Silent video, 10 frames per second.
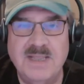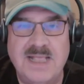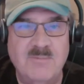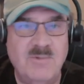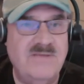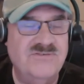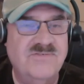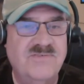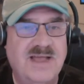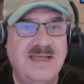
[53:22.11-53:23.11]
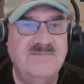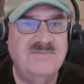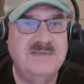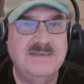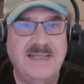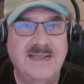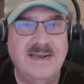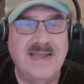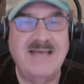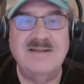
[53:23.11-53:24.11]
And we've survived
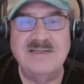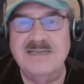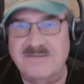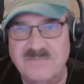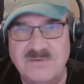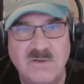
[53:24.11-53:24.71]
and outlived